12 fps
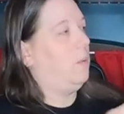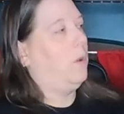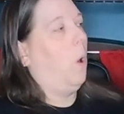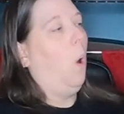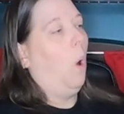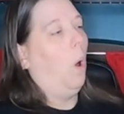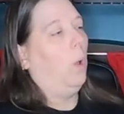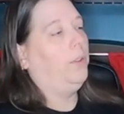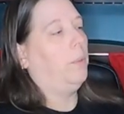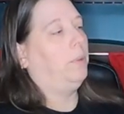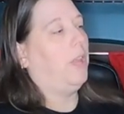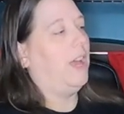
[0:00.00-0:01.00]
that would hold
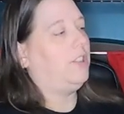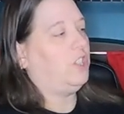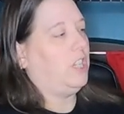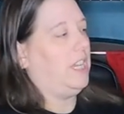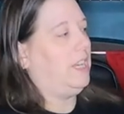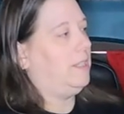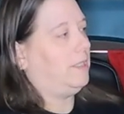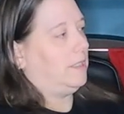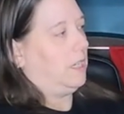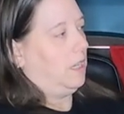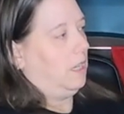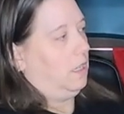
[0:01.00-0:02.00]
the
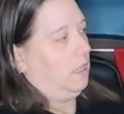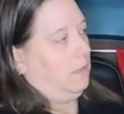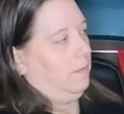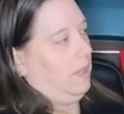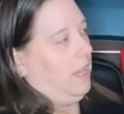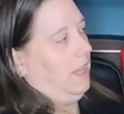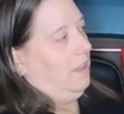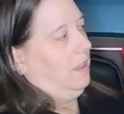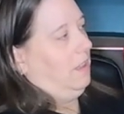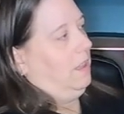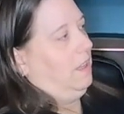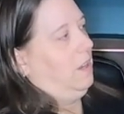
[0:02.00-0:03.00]
plushies
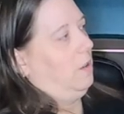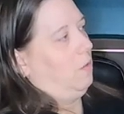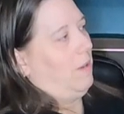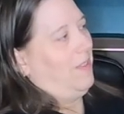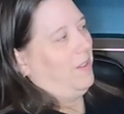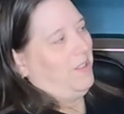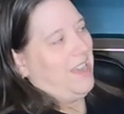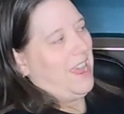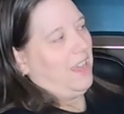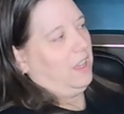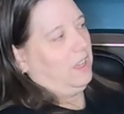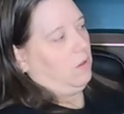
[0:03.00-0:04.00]
in, you know, around their
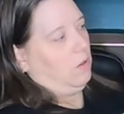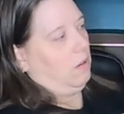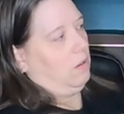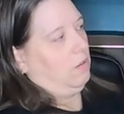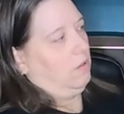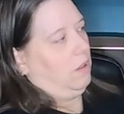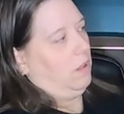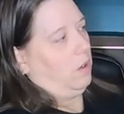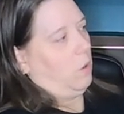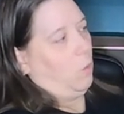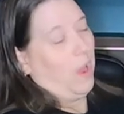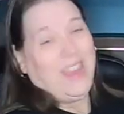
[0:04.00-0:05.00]
neck or
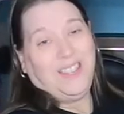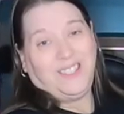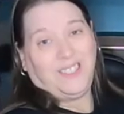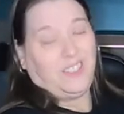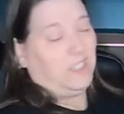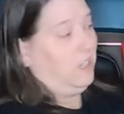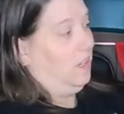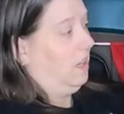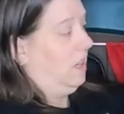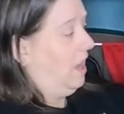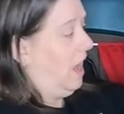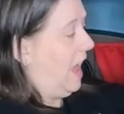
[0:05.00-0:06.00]
their waist.
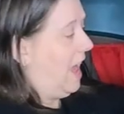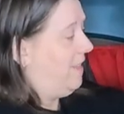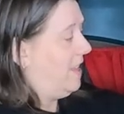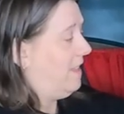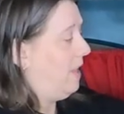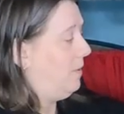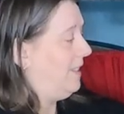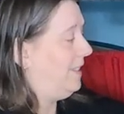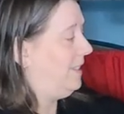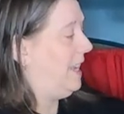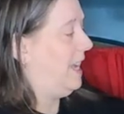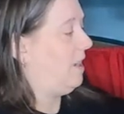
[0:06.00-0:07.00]
And then they would
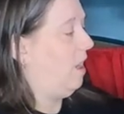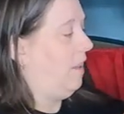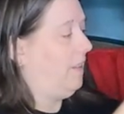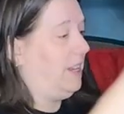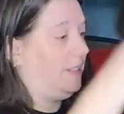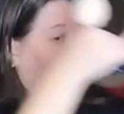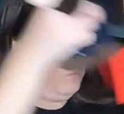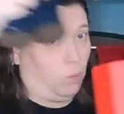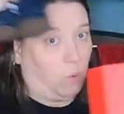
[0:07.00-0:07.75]
sit on these